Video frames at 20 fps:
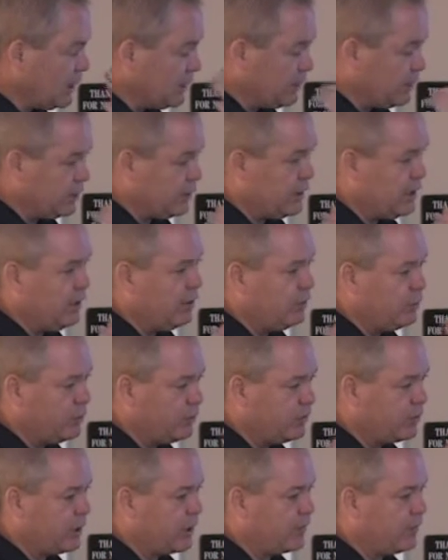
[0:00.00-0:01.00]
The teeth will
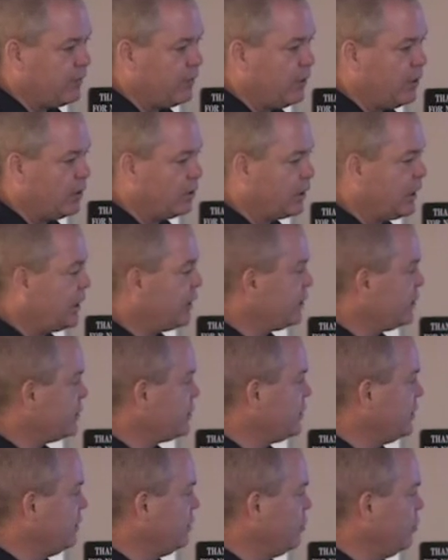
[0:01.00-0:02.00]
start falling out at
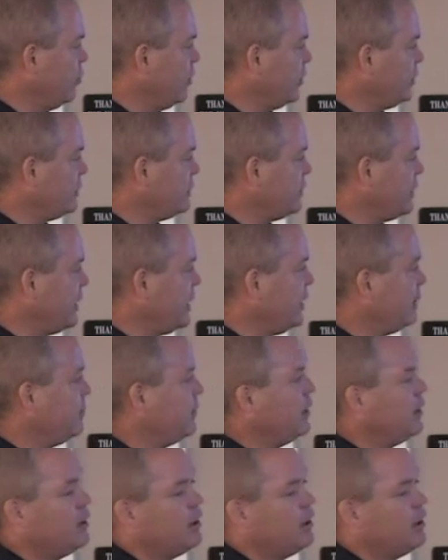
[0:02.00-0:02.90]
some point in time,